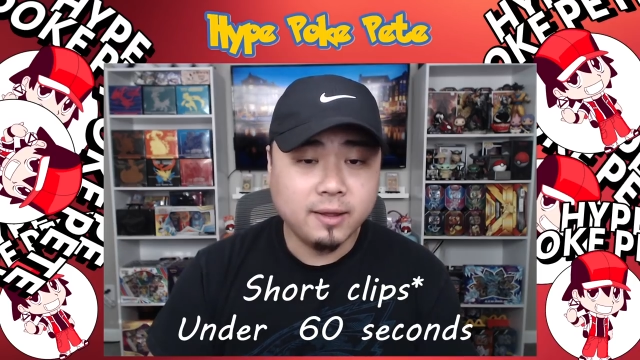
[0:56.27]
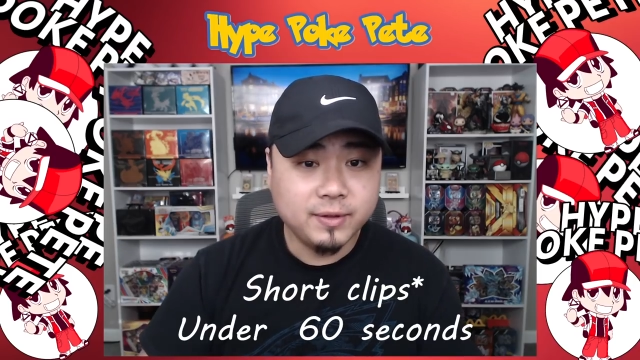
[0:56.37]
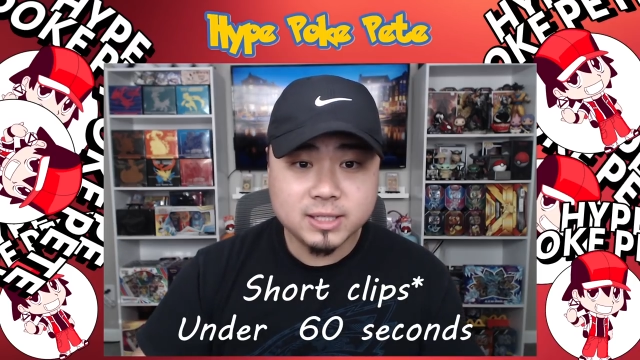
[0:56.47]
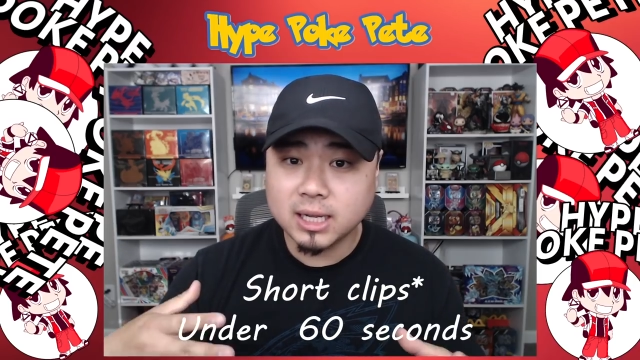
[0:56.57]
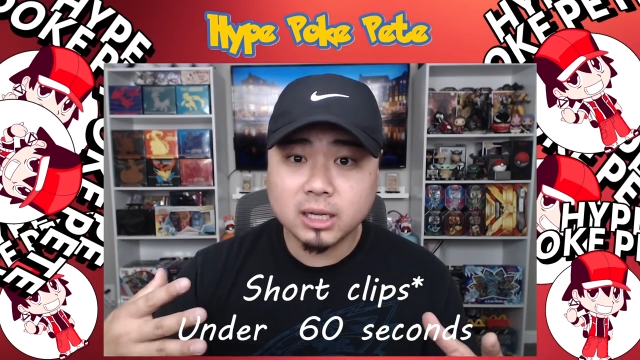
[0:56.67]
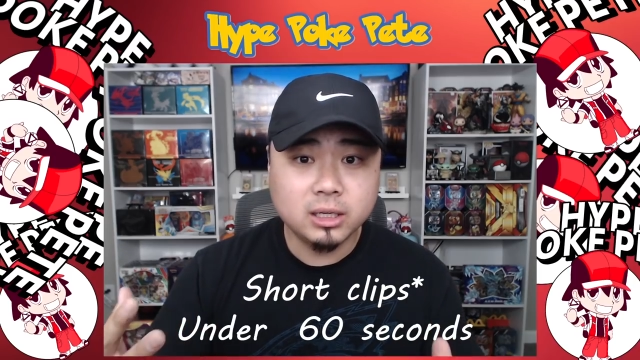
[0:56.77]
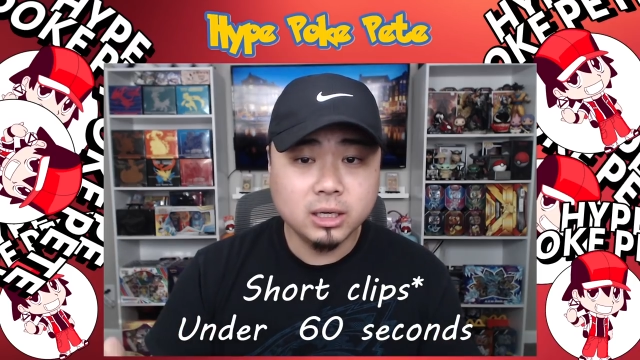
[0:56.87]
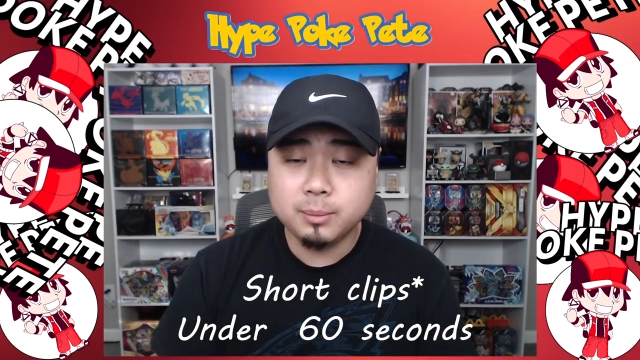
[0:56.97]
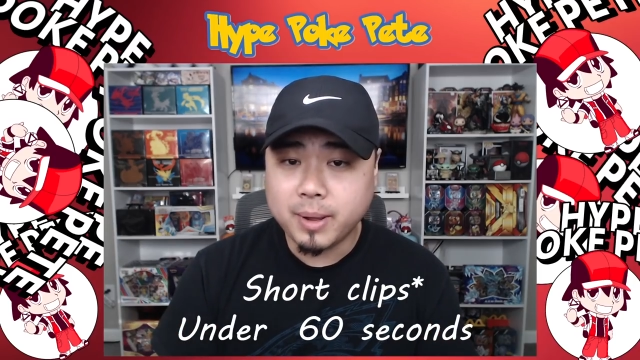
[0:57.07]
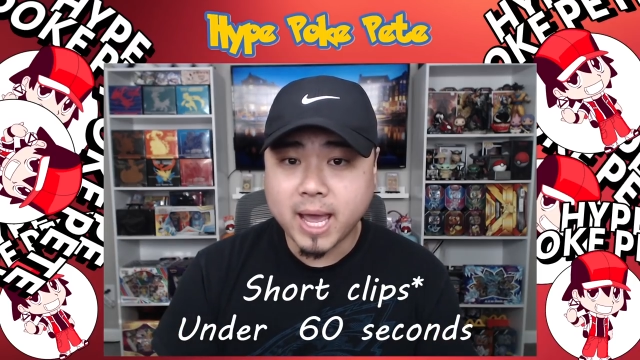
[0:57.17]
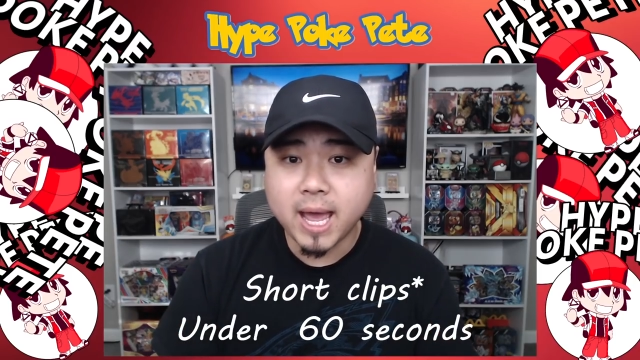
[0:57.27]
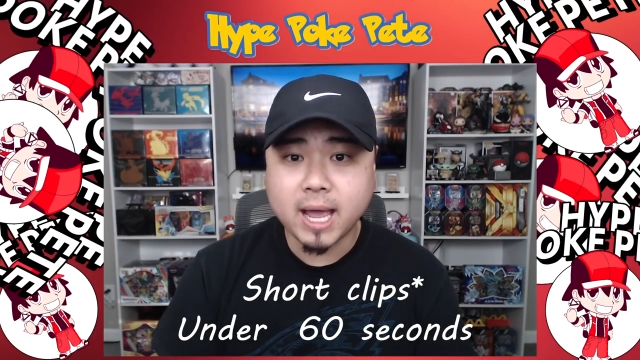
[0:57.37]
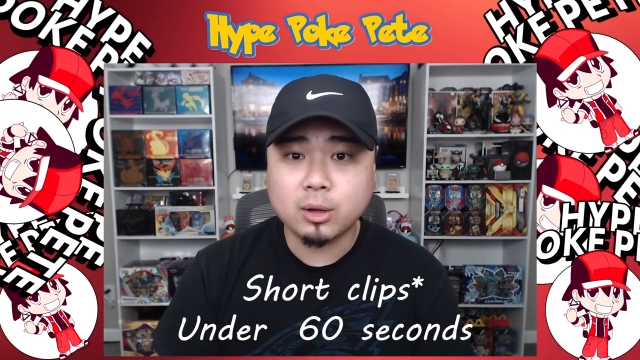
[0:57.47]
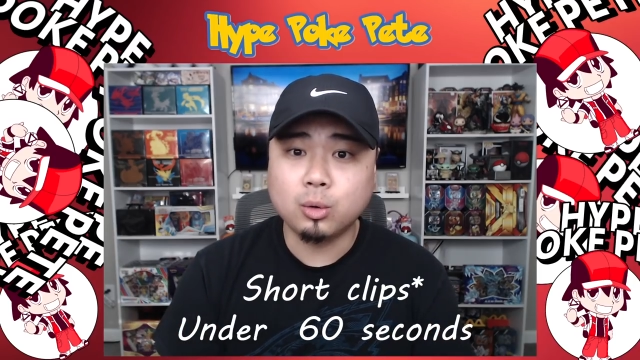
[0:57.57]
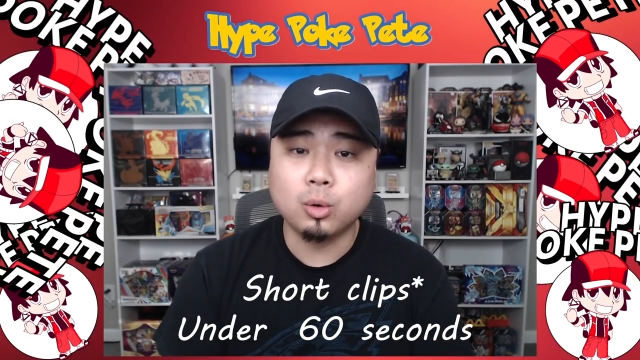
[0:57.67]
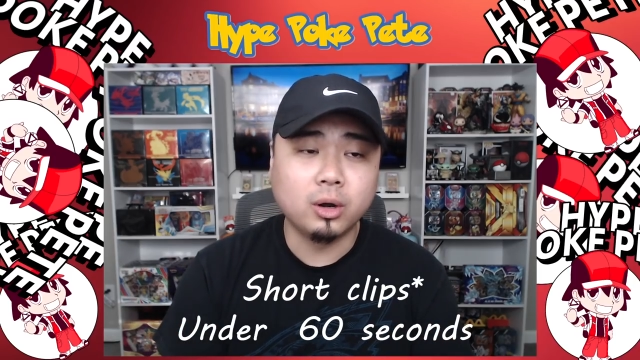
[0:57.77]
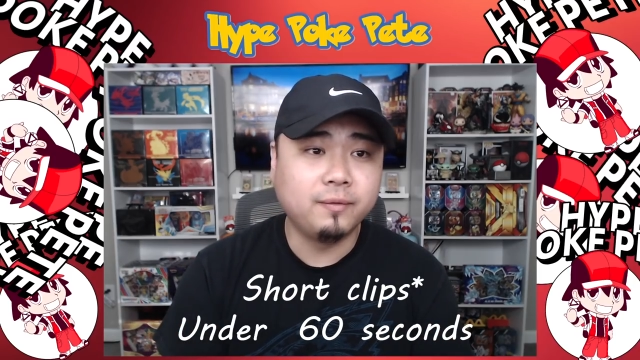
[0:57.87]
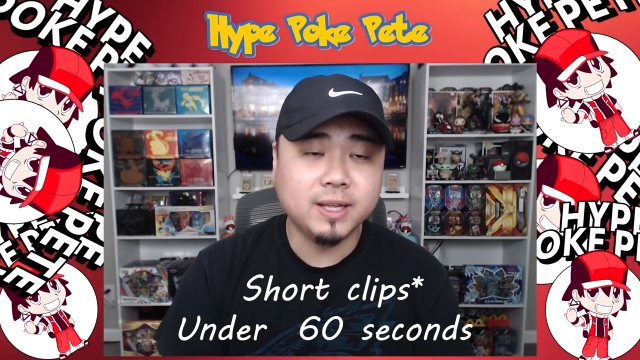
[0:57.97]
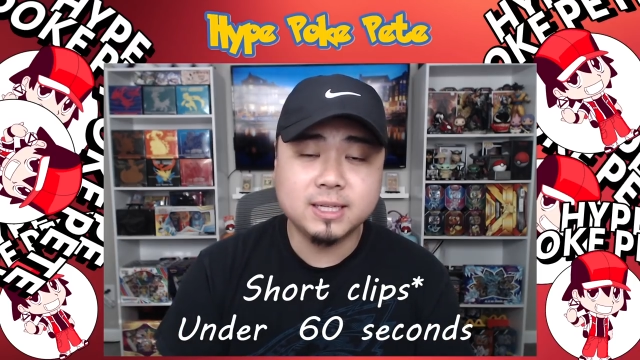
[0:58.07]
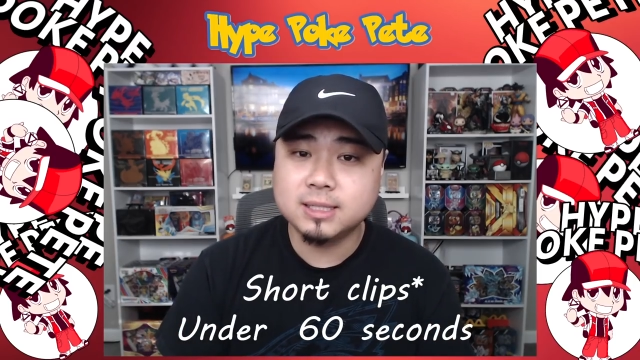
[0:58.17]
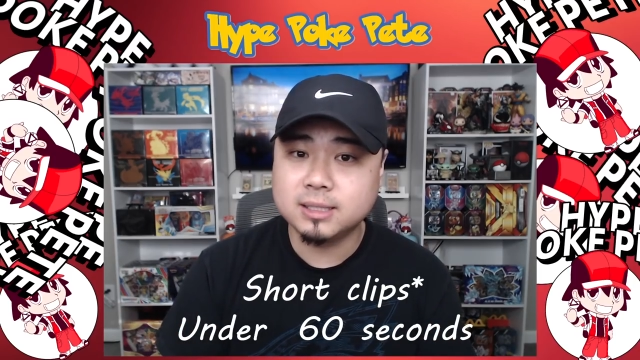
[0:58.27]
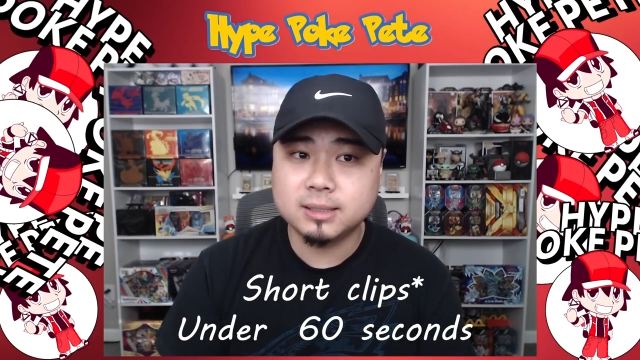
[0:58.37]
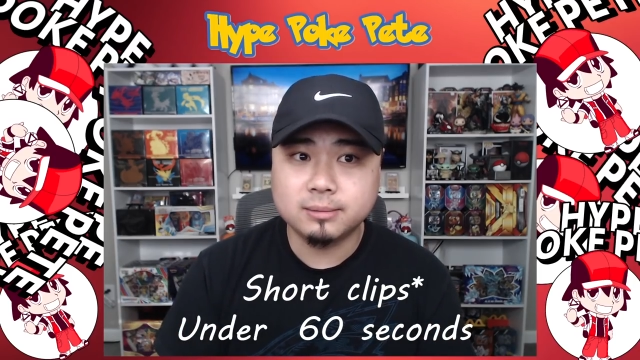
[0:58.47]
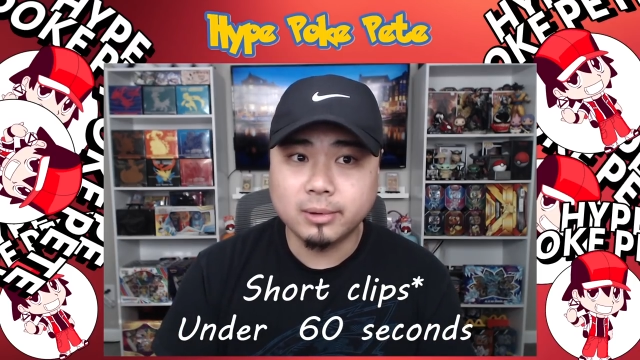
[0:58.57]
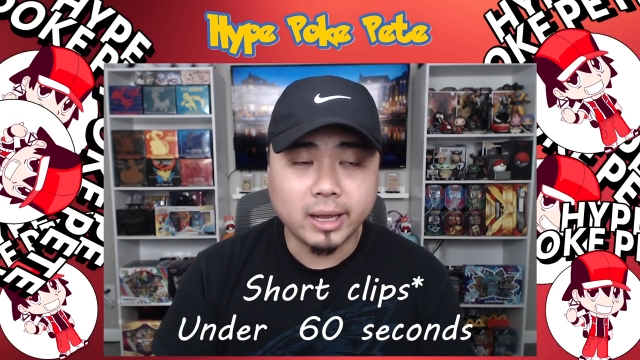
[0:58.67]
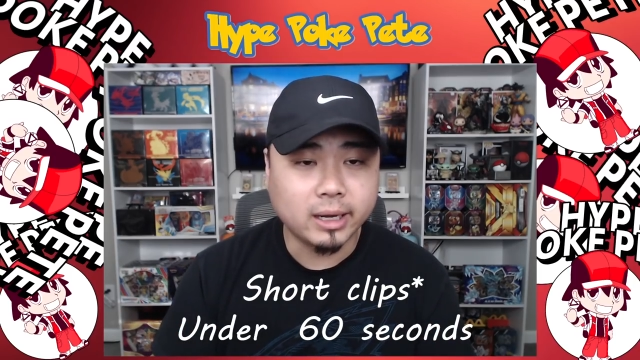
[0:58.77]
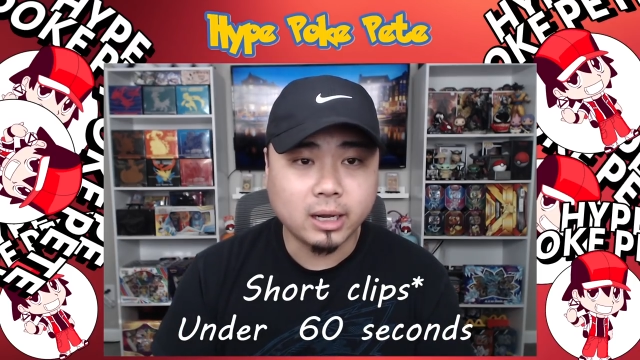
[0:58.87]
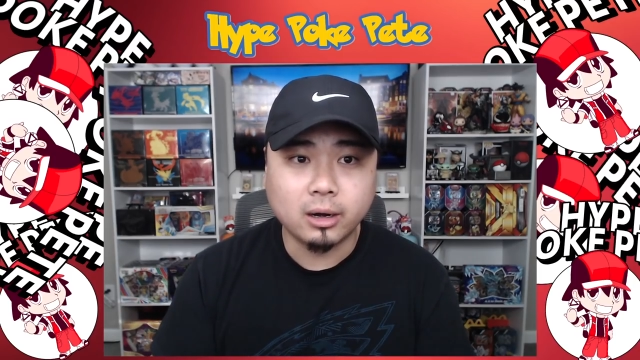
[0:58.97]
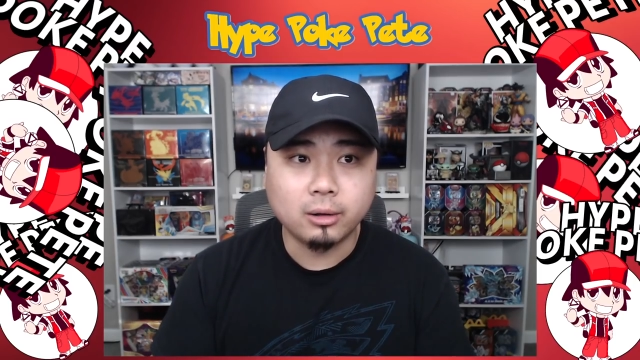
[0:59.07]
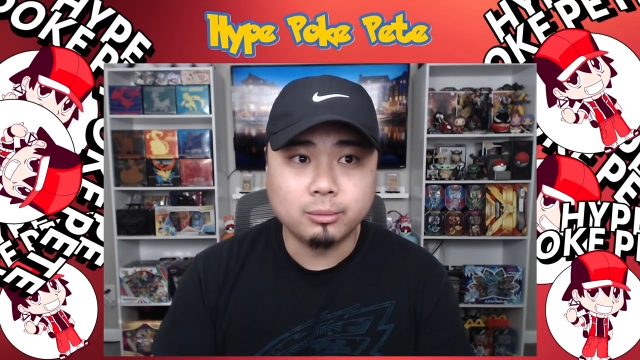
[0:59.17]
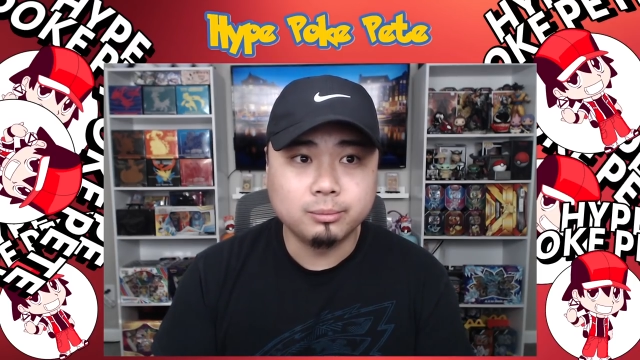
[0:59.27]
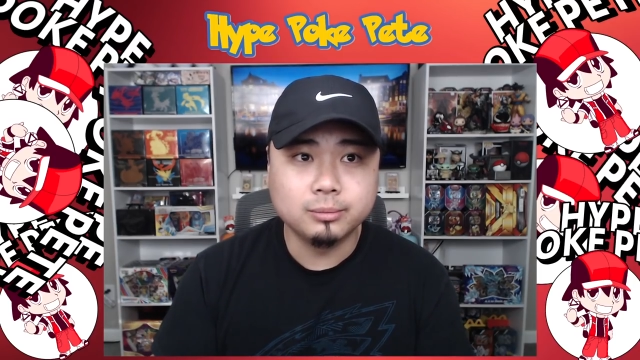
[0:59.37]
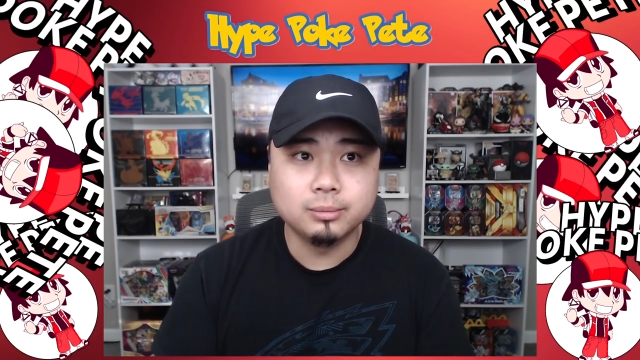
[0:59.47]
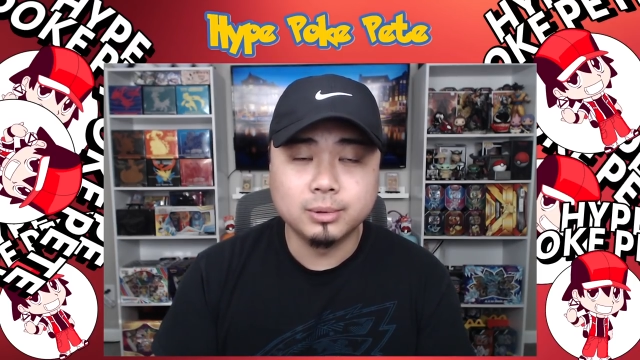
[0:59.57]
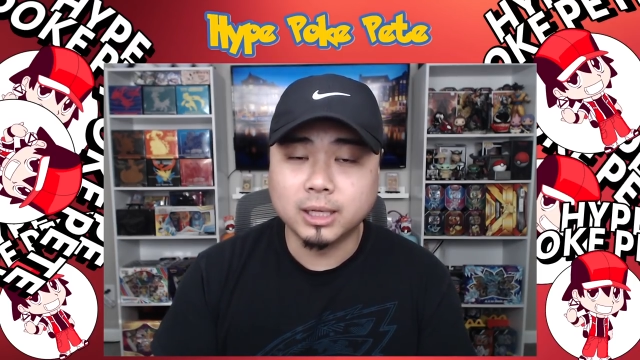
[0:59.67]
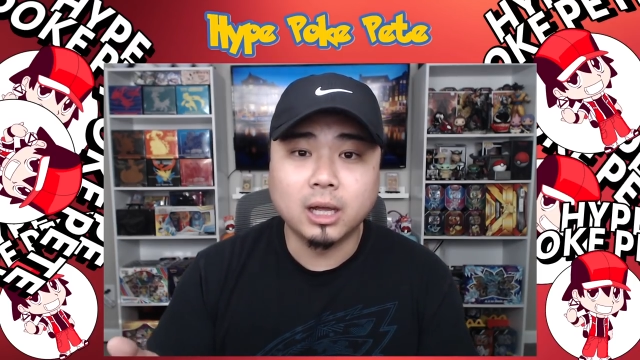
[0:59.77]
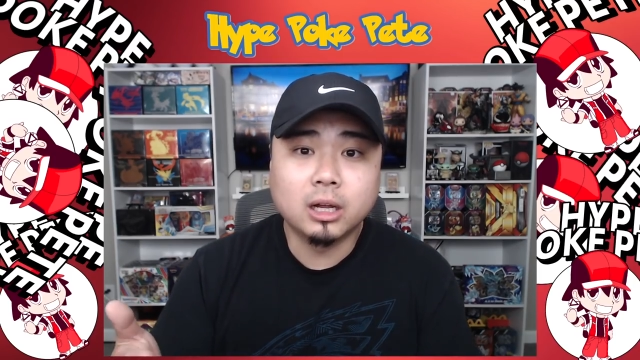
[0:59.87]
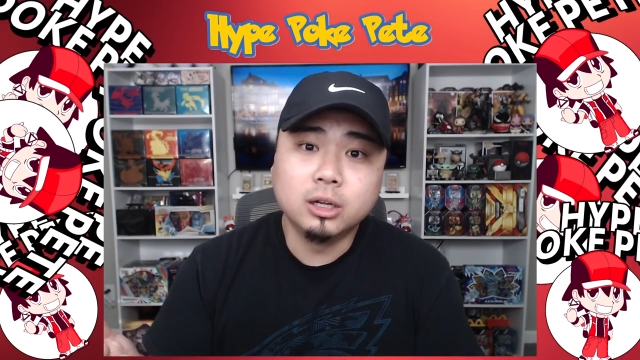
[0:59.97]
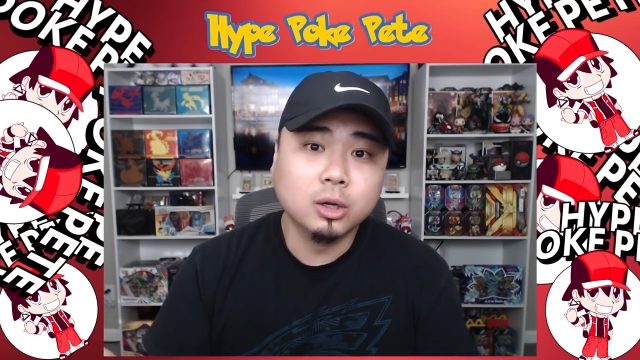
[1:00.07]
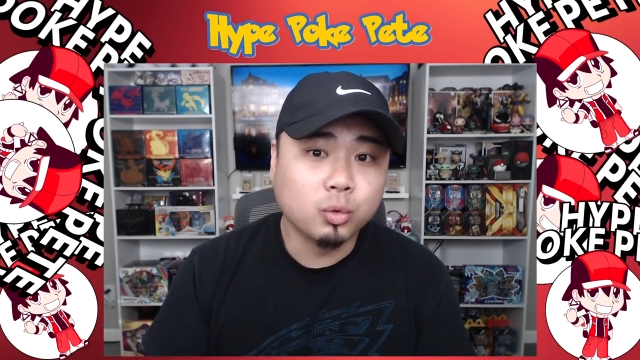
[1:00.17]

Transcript: if it's like a good pack or if it's like I don't know like a good